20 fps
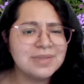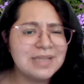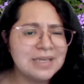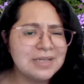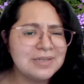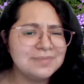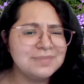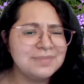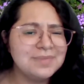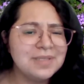Like
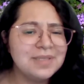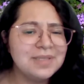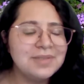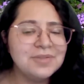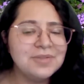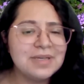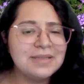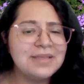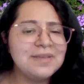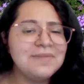
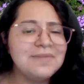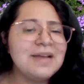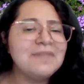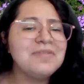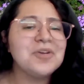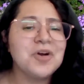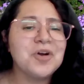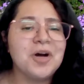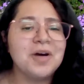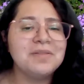you, even
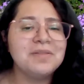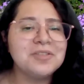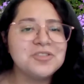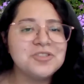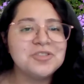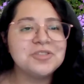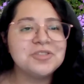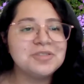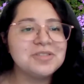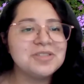after college,
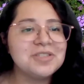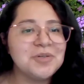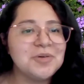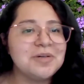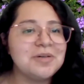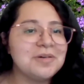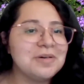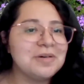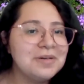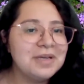you could
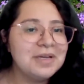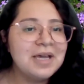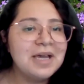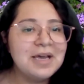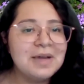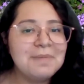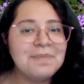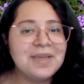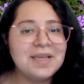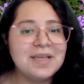still
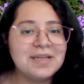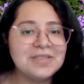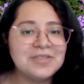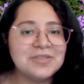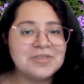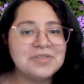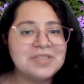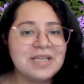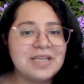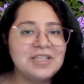be in
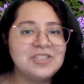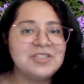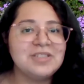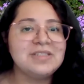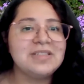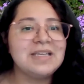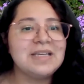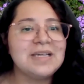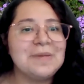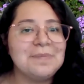
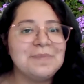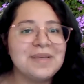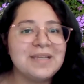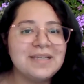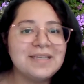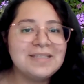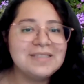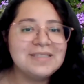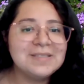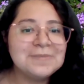associations and
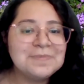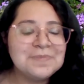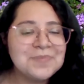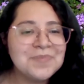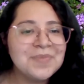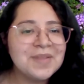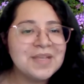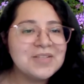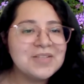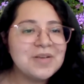committees.
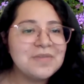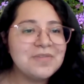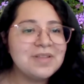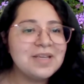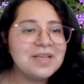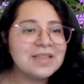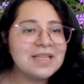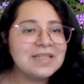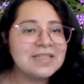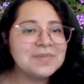So I feel
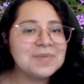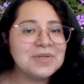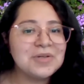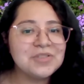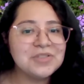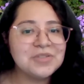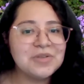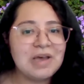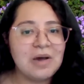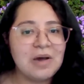like that's been
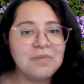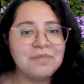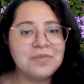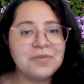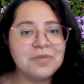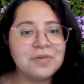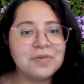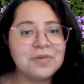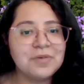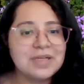also
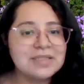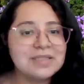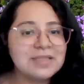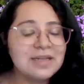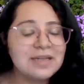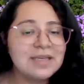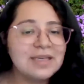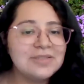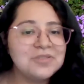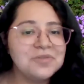helpful because then I
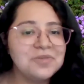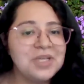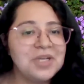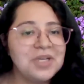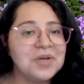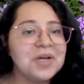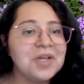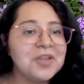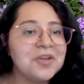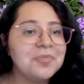get to hear
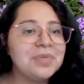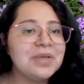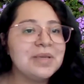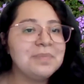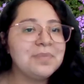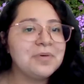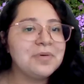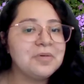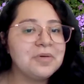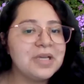other
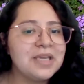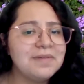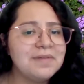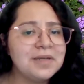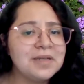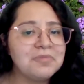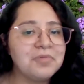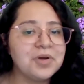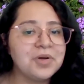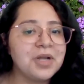people, even
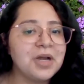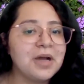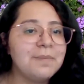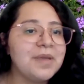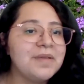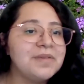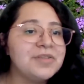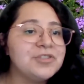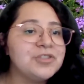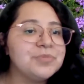if we're not
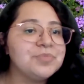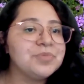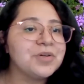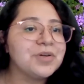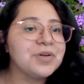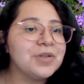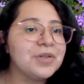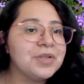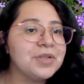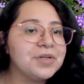maybe super
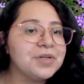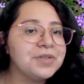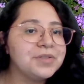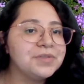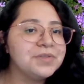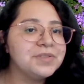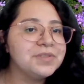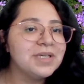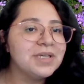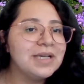
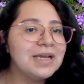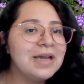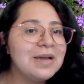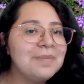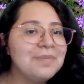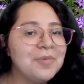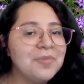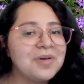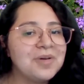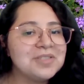close,
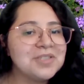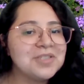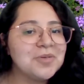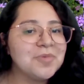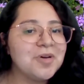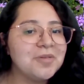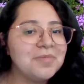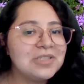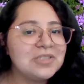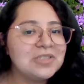but once in a
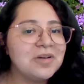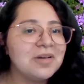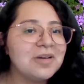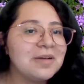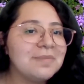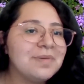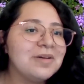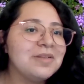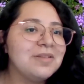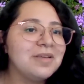while we talk
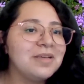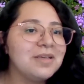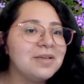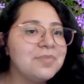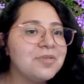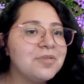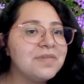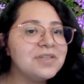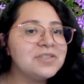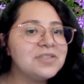about like
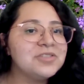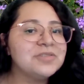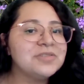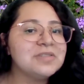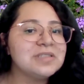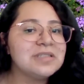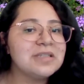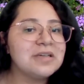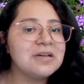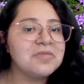professional
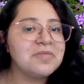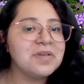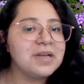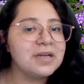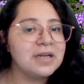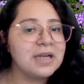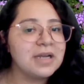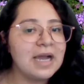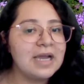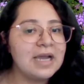stuff
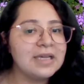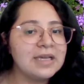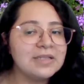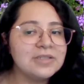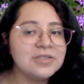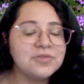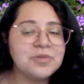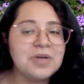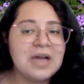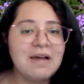and I get
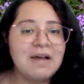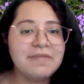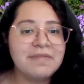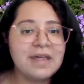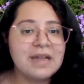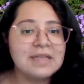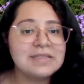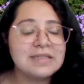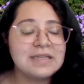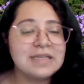to have
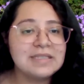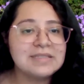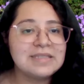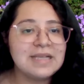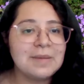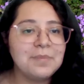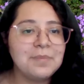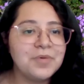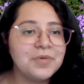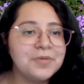that as an
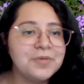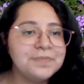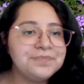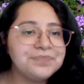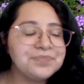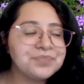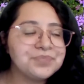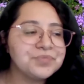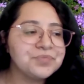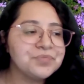example.
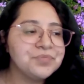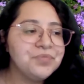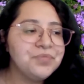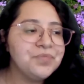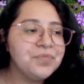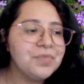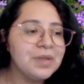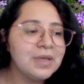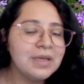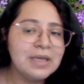
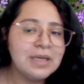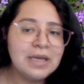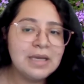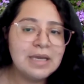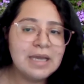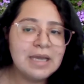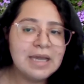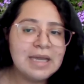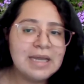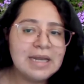
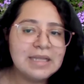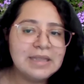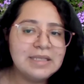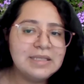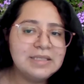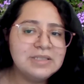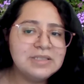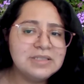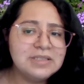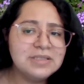And I
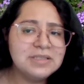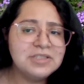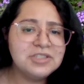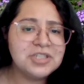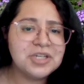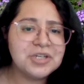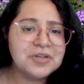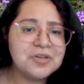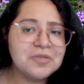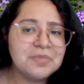think just in
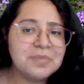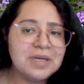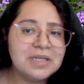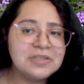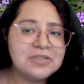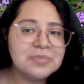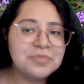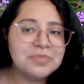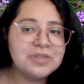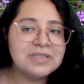general, my
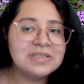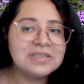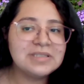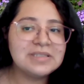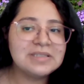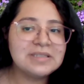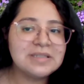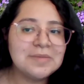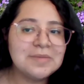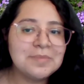support
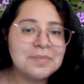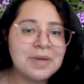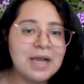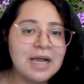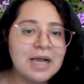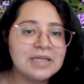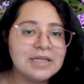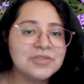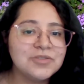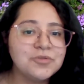system
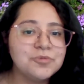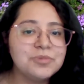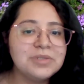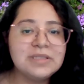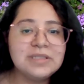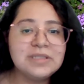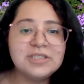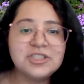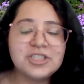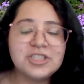has
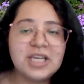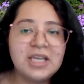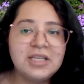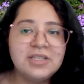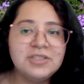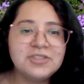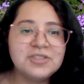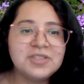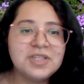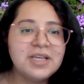really
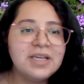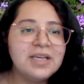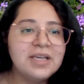changed.